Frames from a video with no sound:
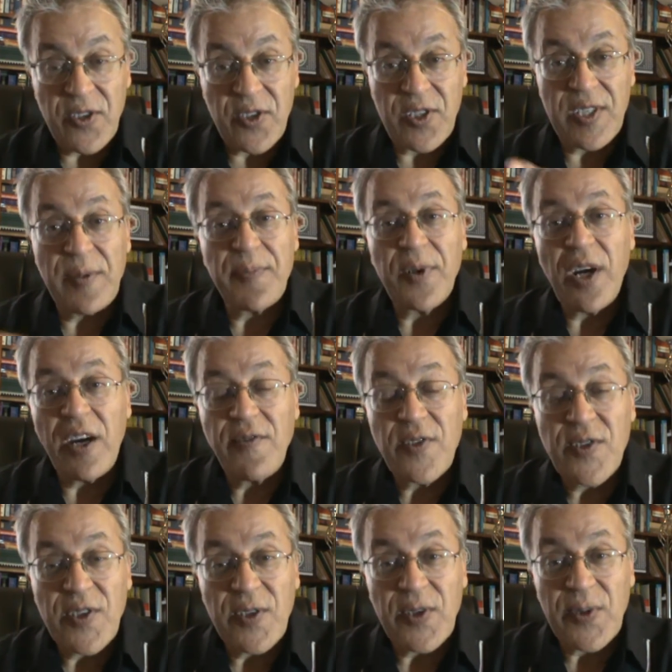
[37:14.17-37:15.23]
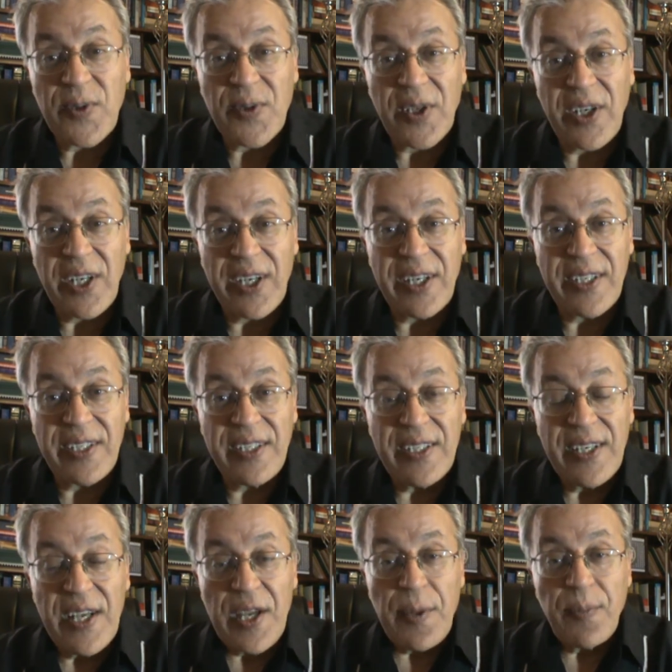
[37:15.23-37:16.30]
and prophets in the Quran.
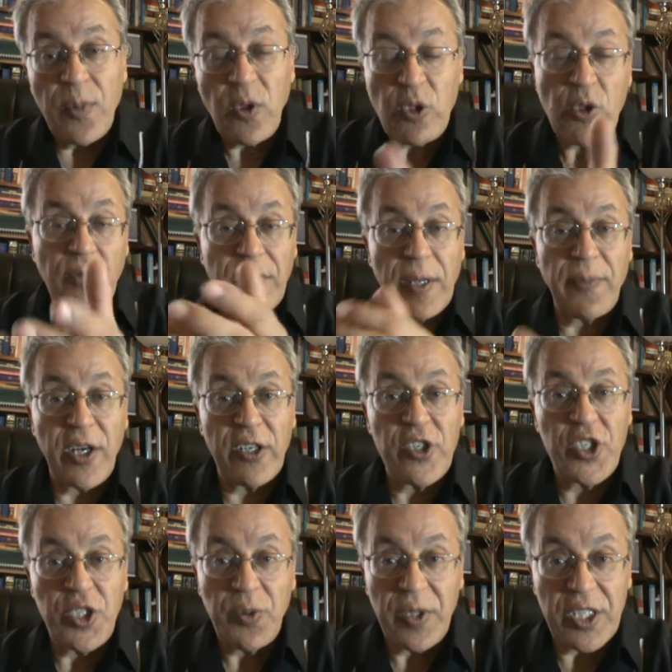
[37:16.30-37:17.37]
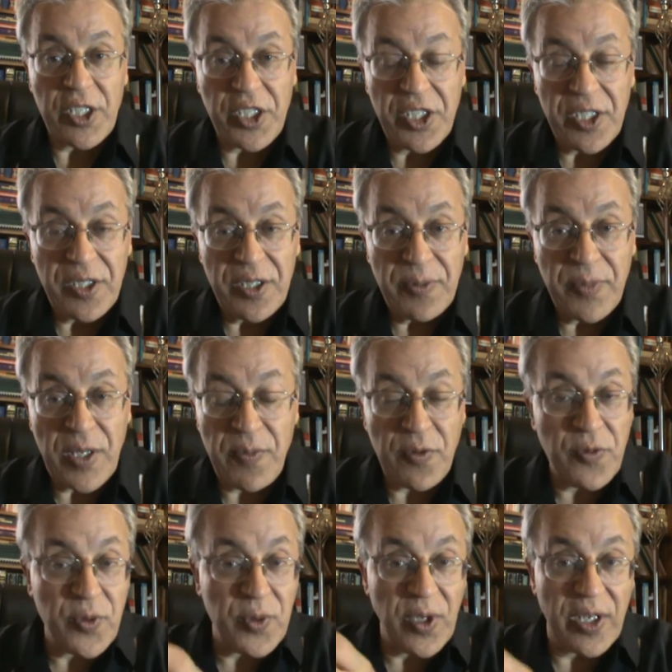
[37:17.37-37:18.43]
Most of them are Jewish. Maybe
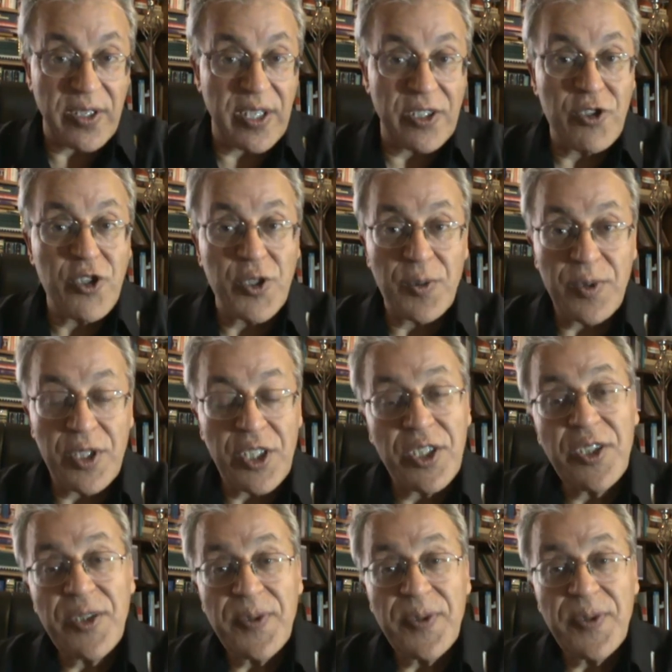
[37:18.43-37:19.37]
few are not Jewish.